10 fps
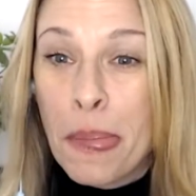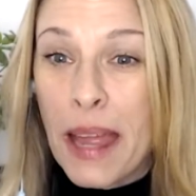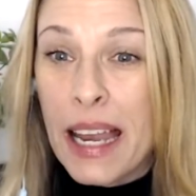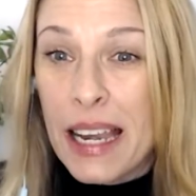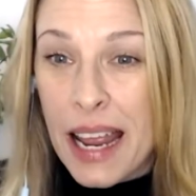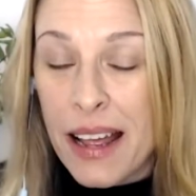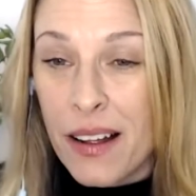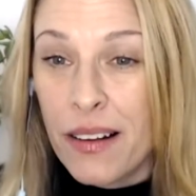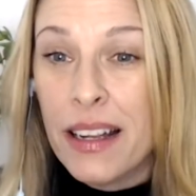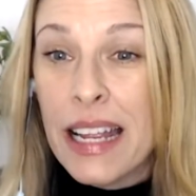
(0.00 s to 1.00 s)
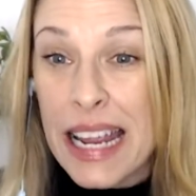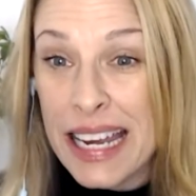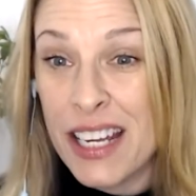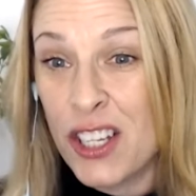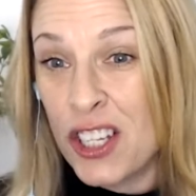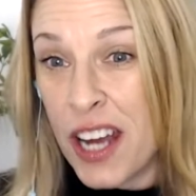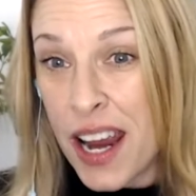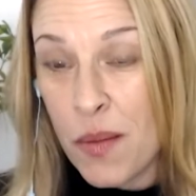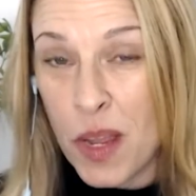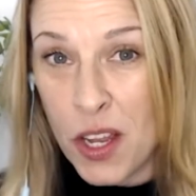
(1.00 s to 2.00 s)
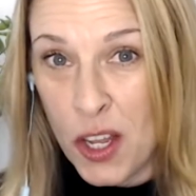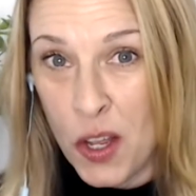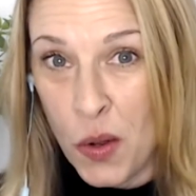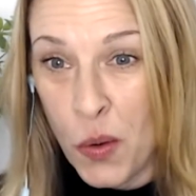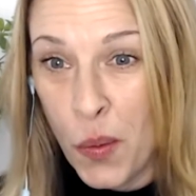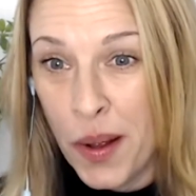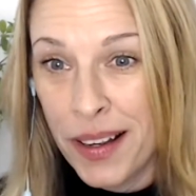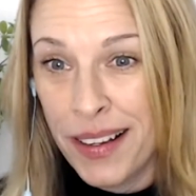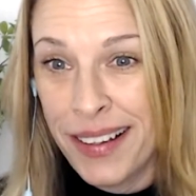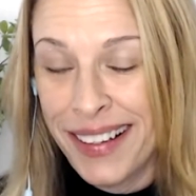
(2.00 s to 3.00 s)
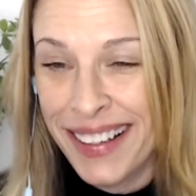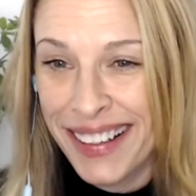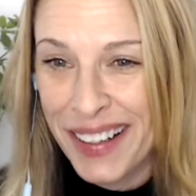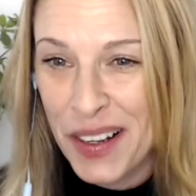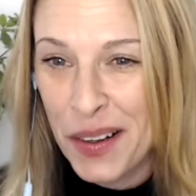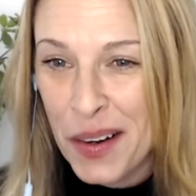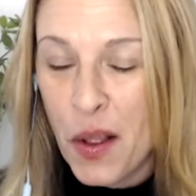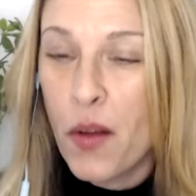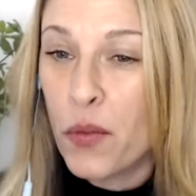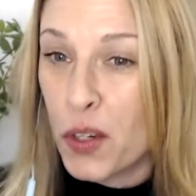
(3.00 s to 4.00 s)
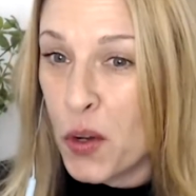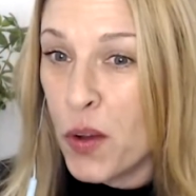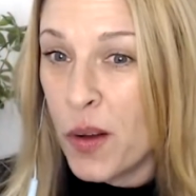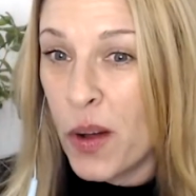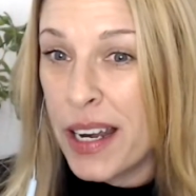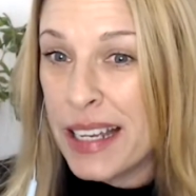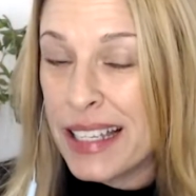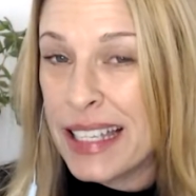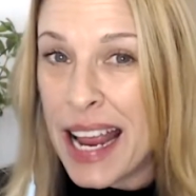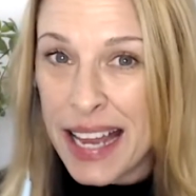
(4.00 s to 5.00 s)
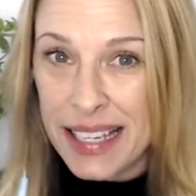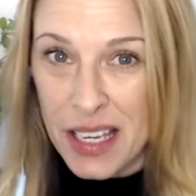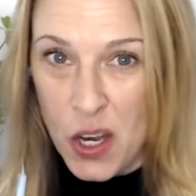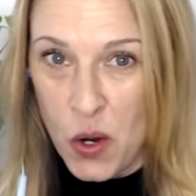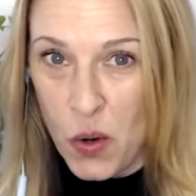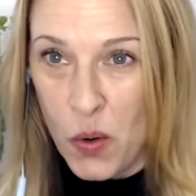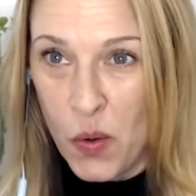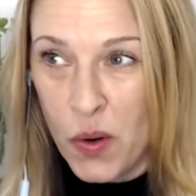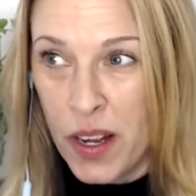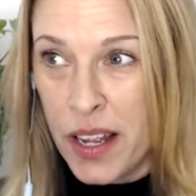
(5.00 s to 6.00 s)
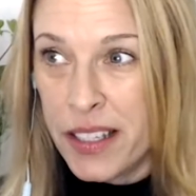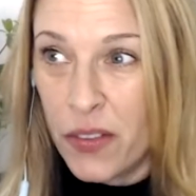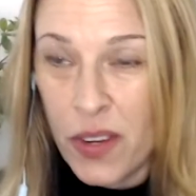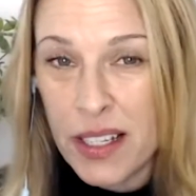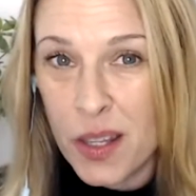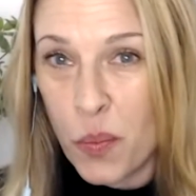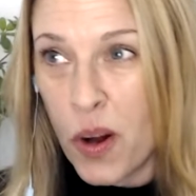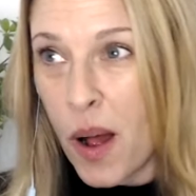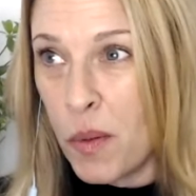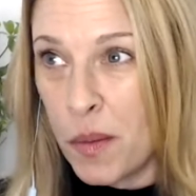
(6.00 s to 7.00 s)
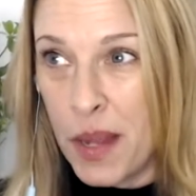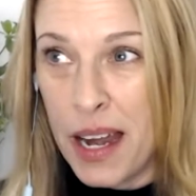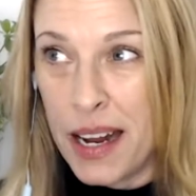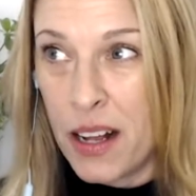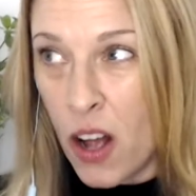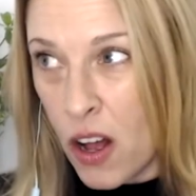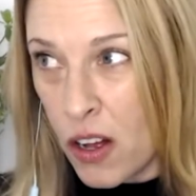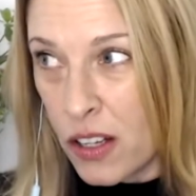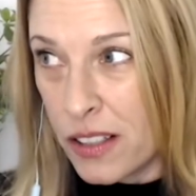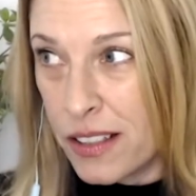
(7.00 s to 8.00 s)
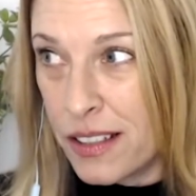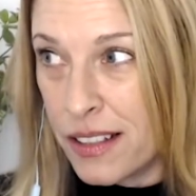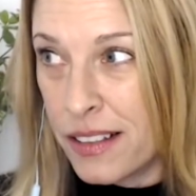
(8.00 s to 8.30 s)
And now it is shaming you for doing what it said to do to fix the problem that it caused,